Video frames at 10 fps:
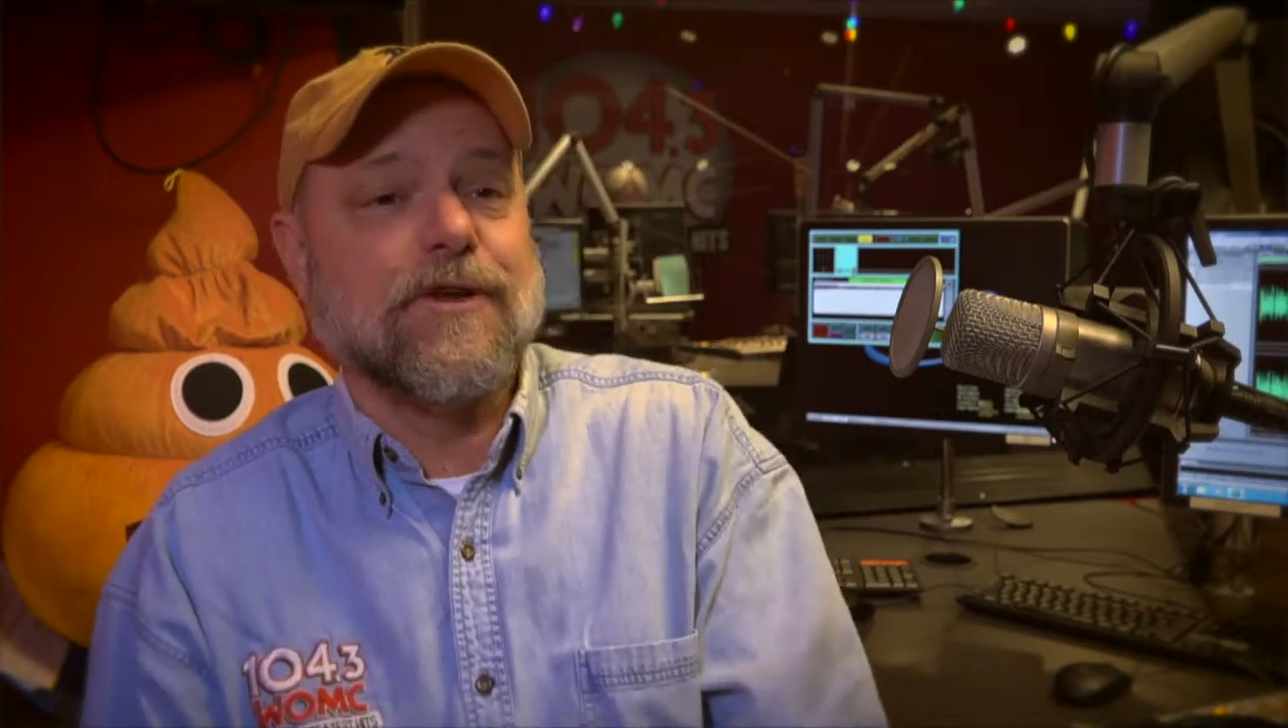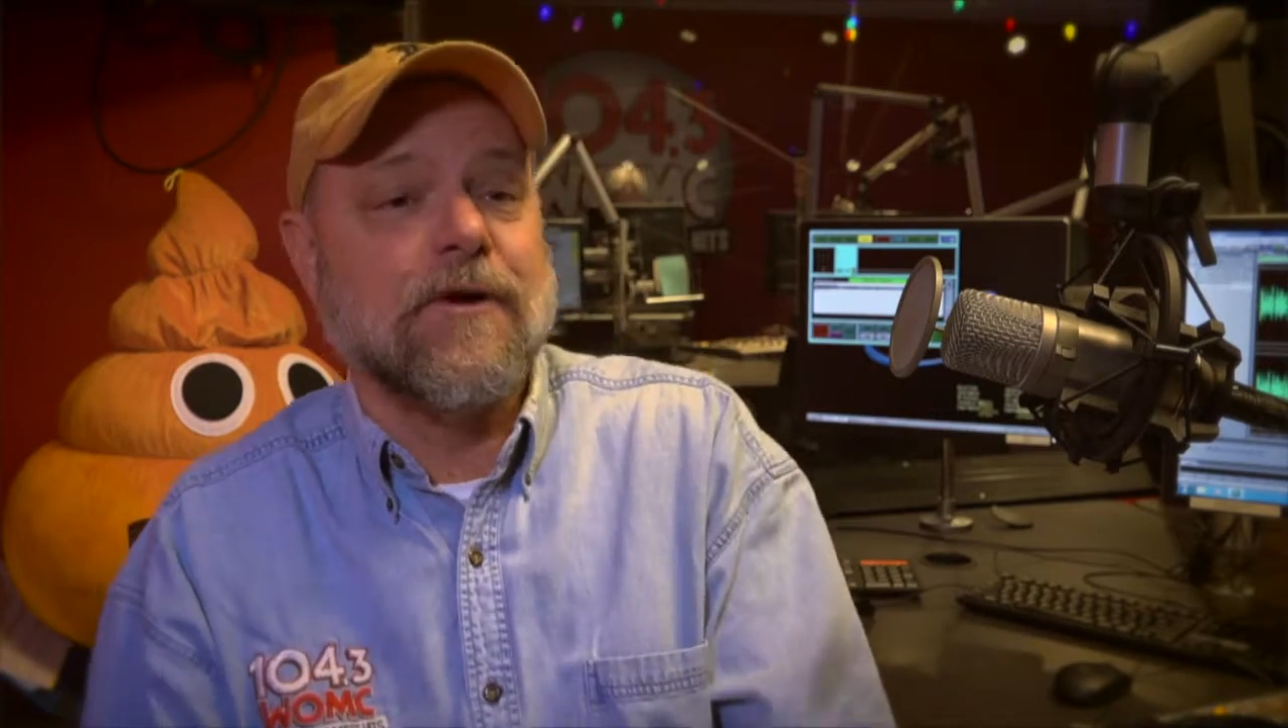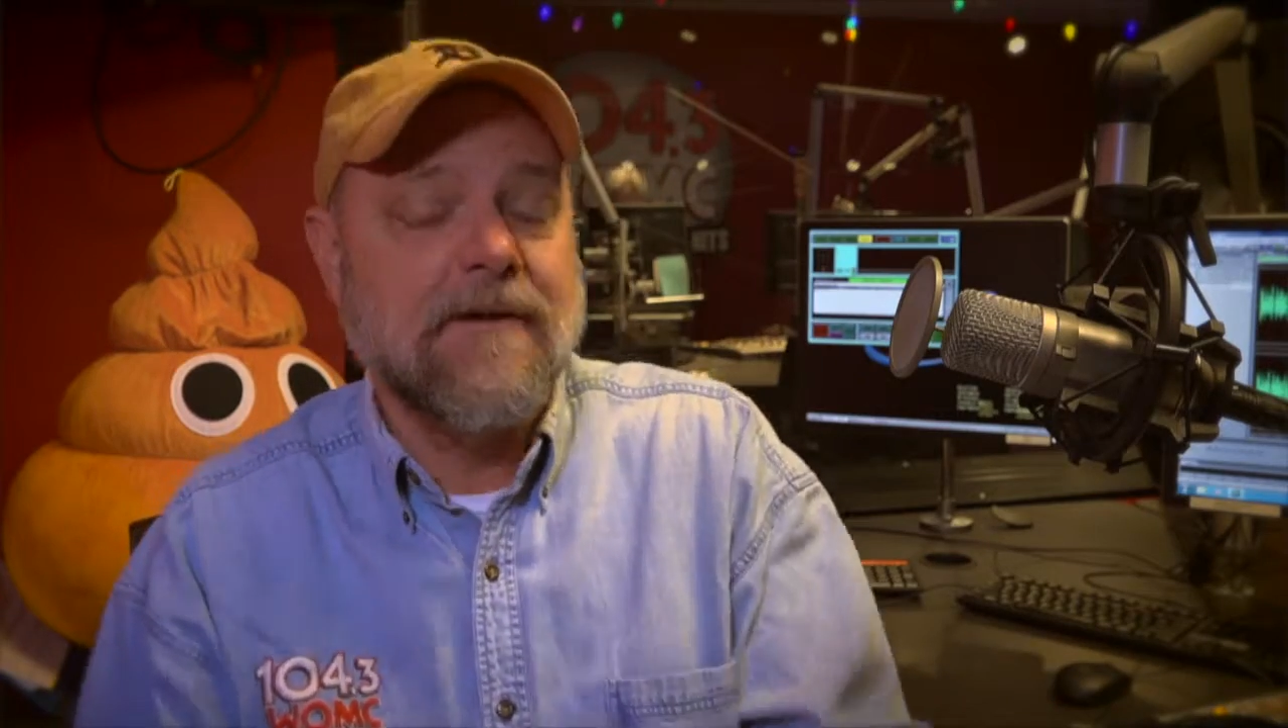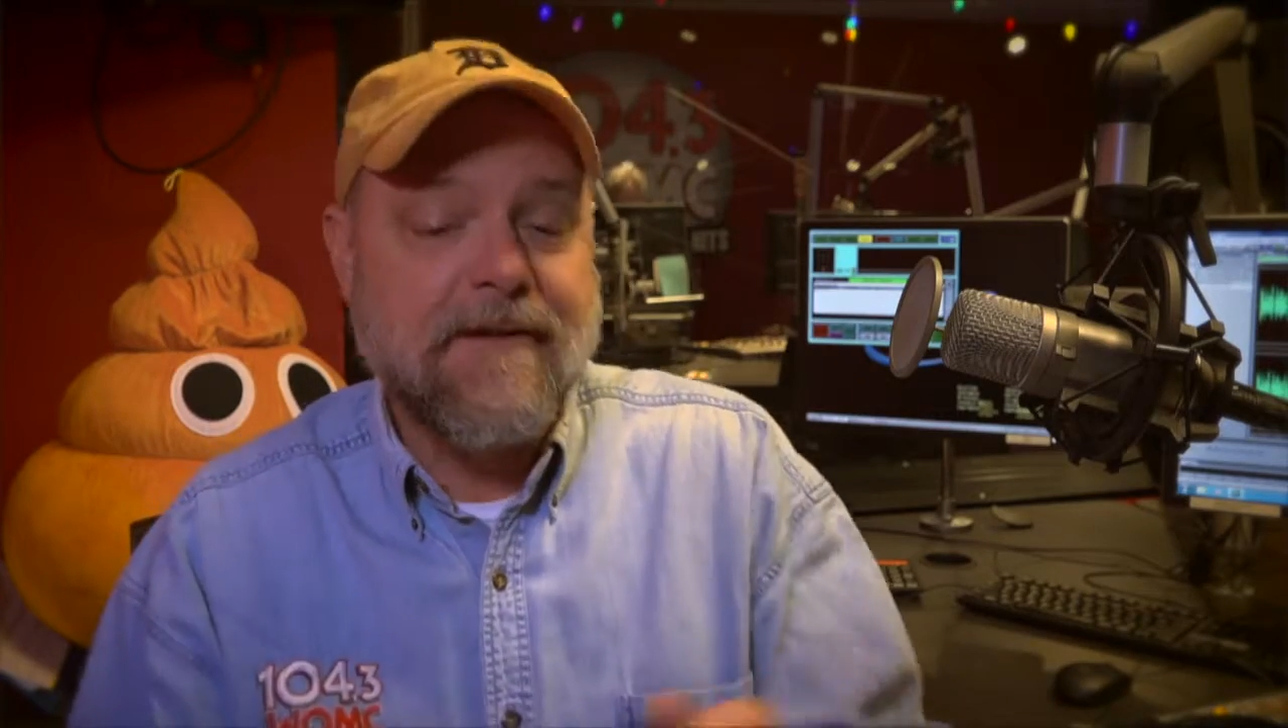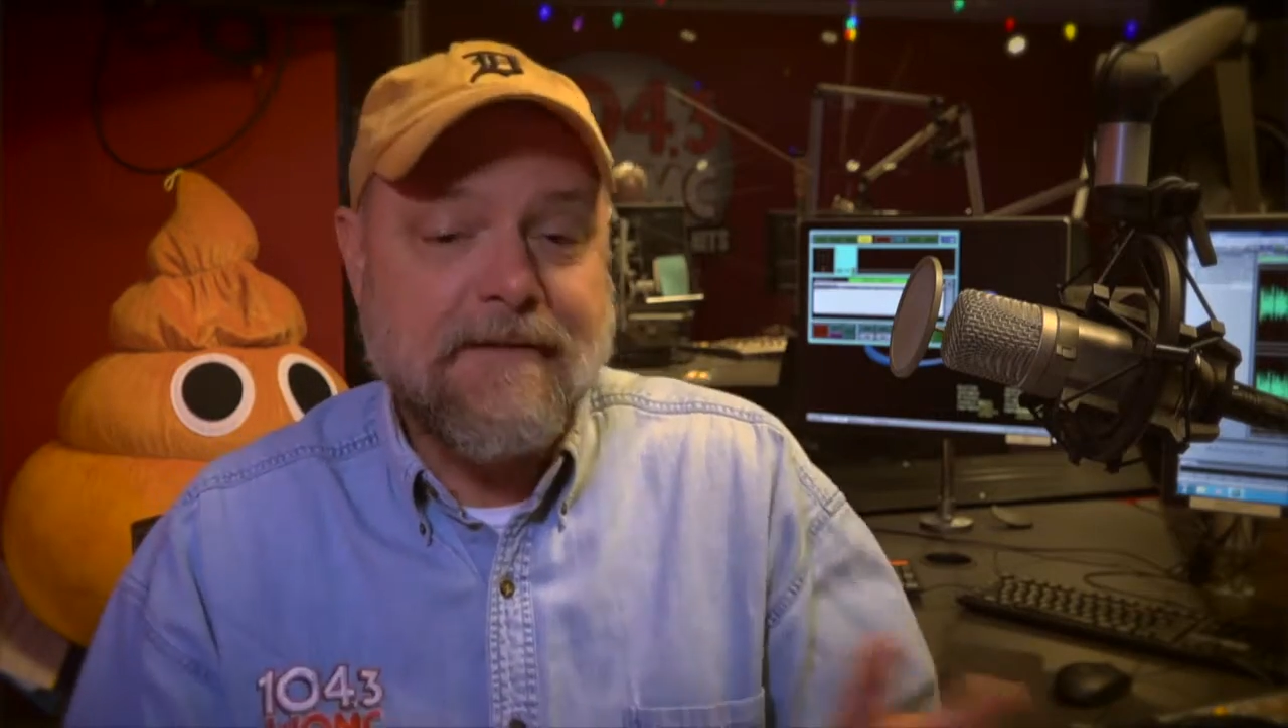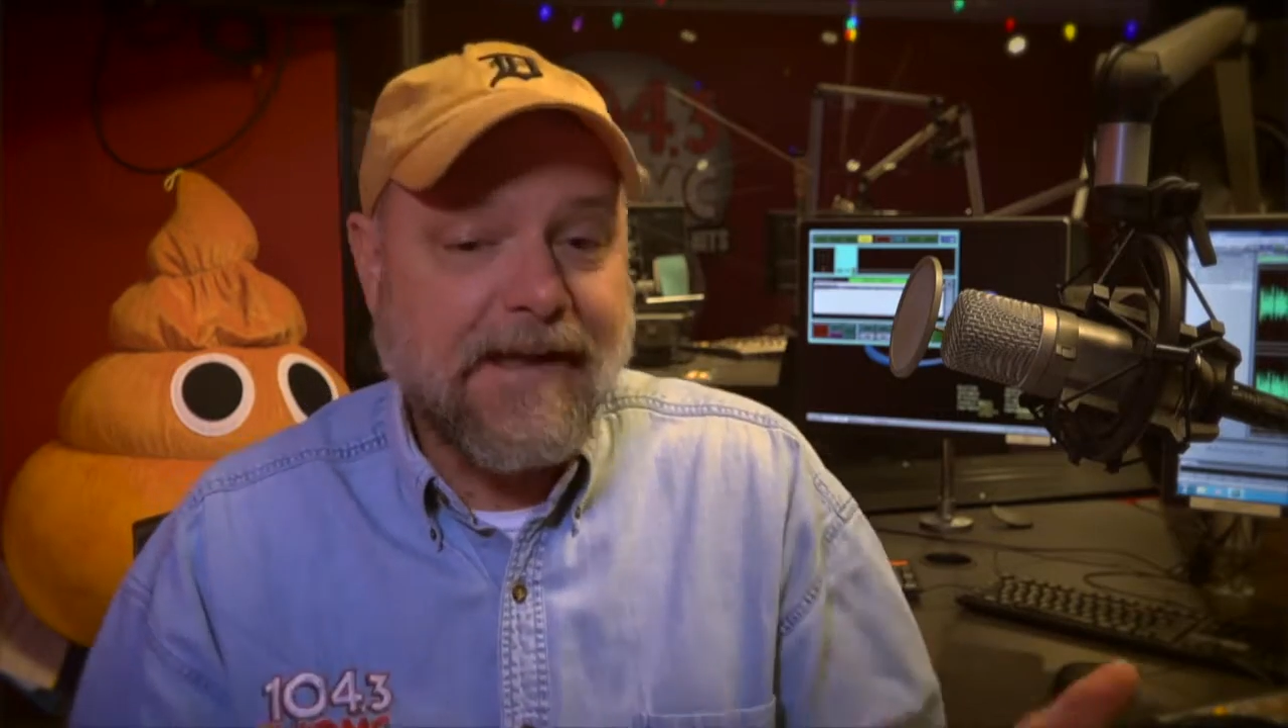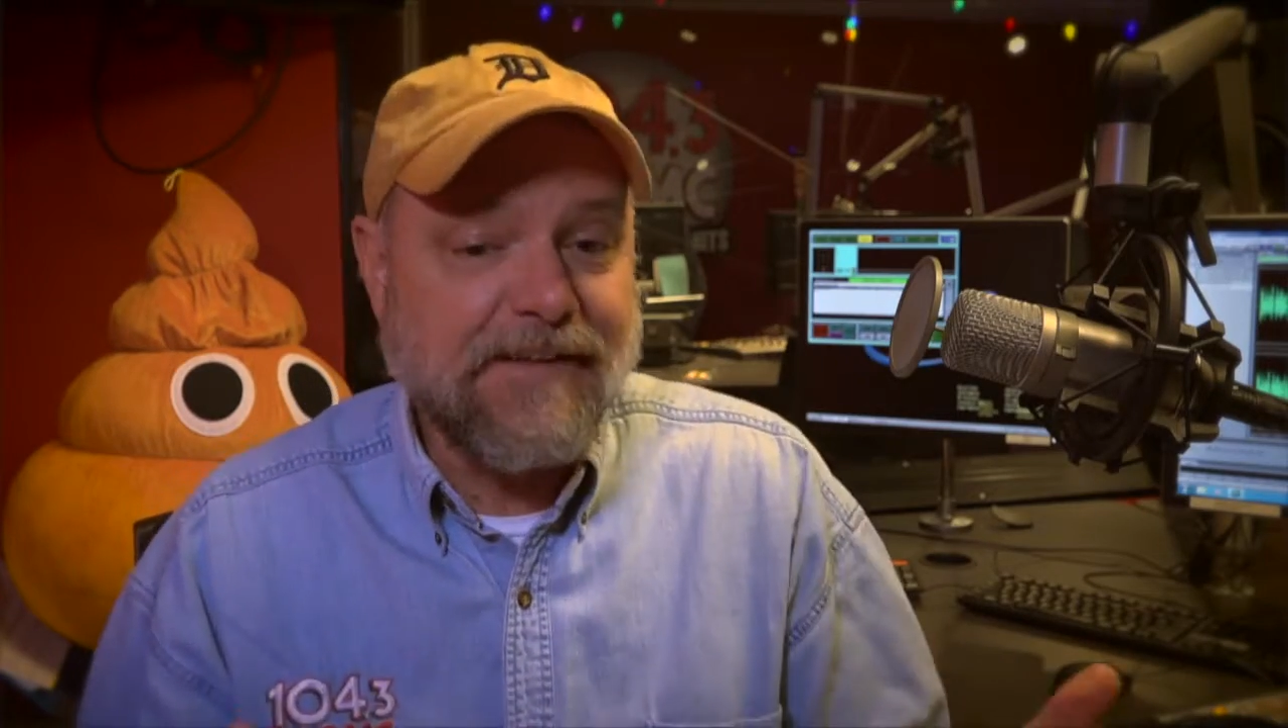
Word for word: So I